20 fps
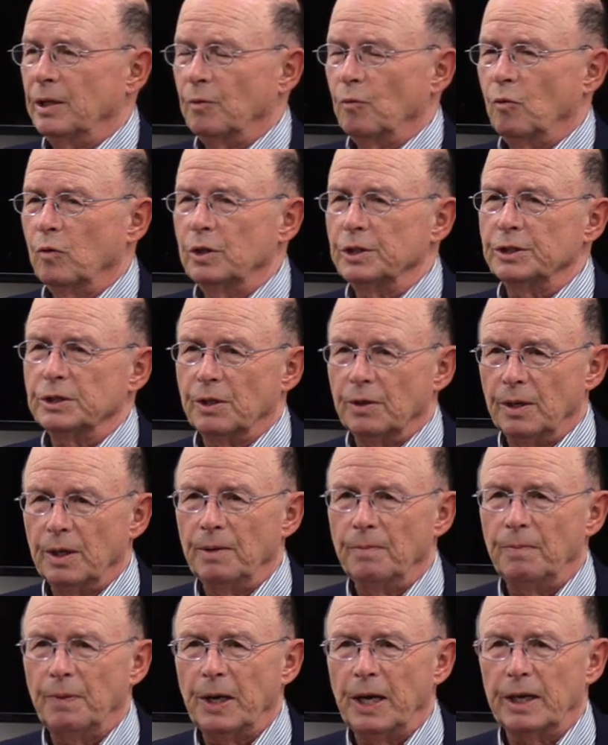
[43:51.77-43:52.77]
the worst
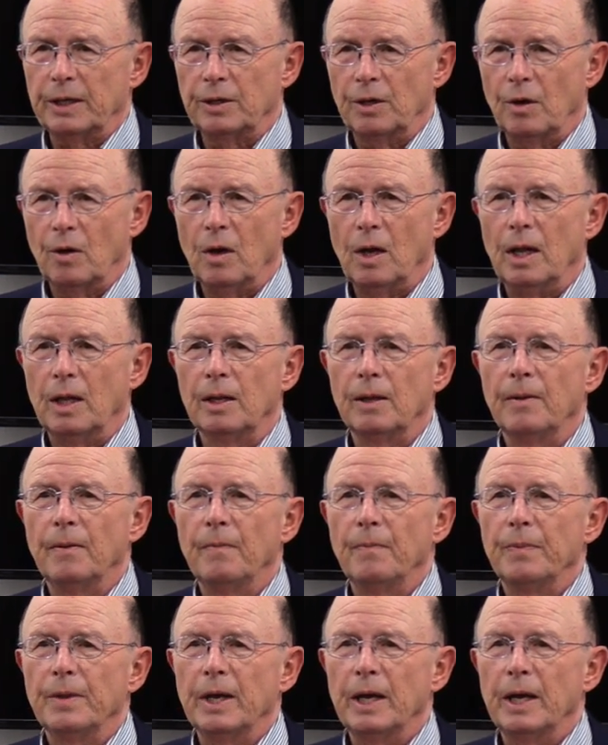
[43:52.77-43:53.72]
impact at all,